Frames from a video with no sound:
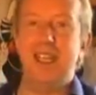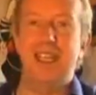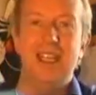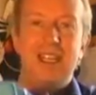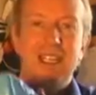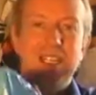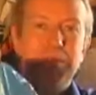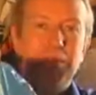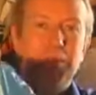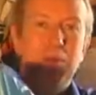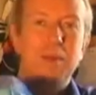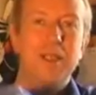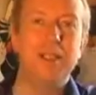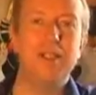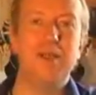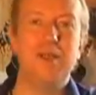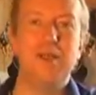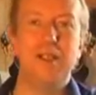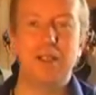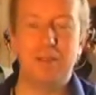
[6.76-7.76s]
he's bought me a
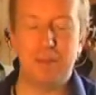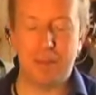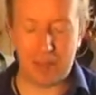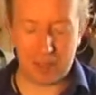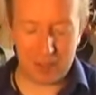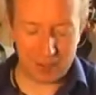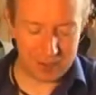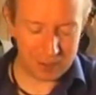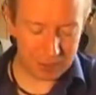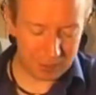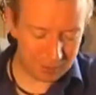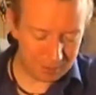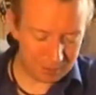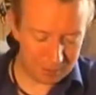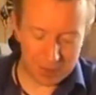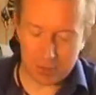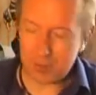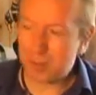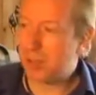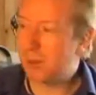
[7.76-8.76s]
new little parcel,
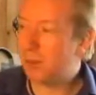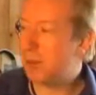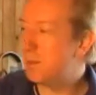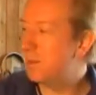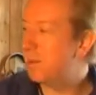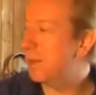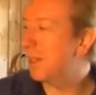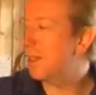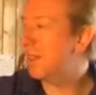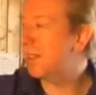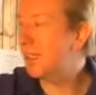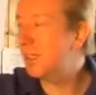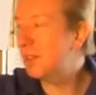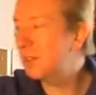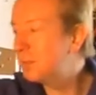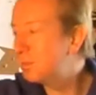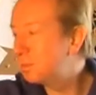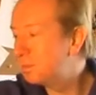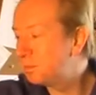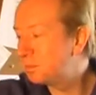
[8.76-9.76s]
so I'm going to open that
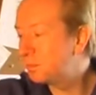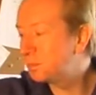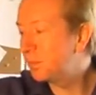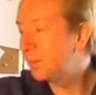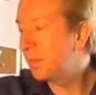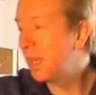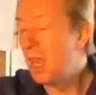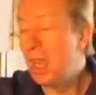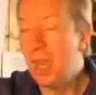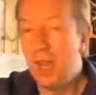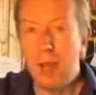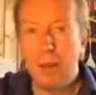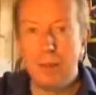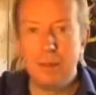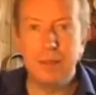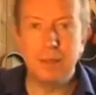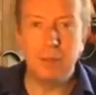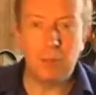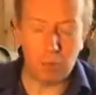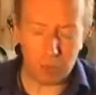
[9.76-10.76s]
now.
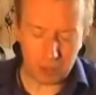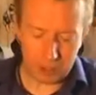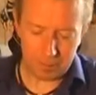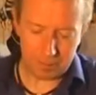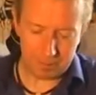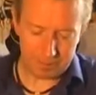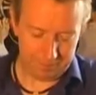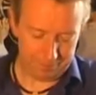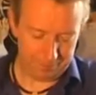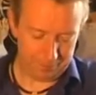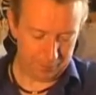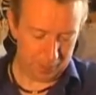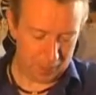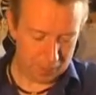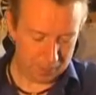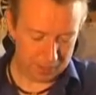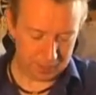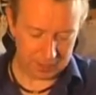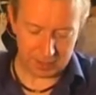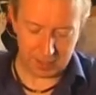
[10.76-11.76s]
And while I'm
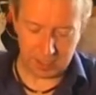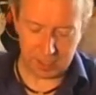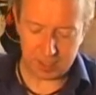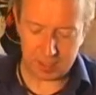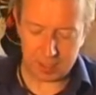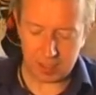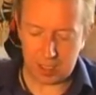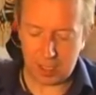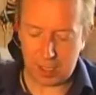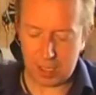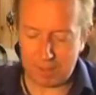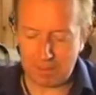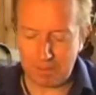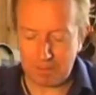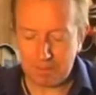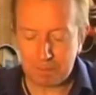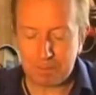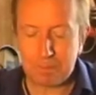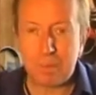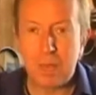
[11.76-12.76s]
opening this, I
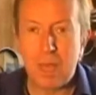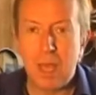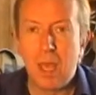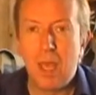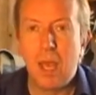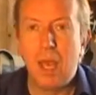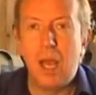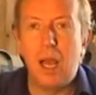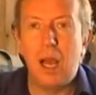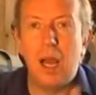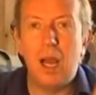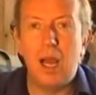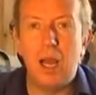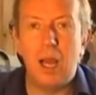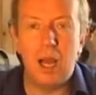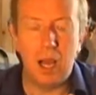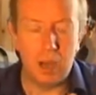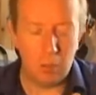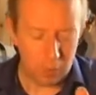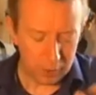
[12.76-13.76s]

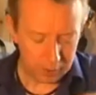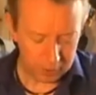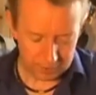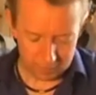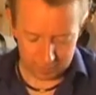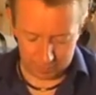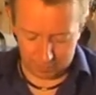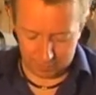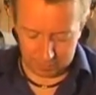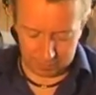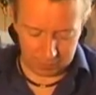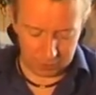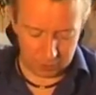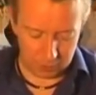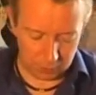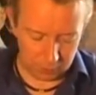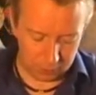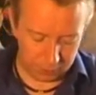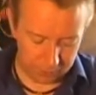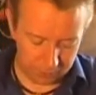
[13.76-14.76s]
want to
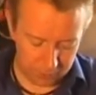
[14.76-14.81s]
sort of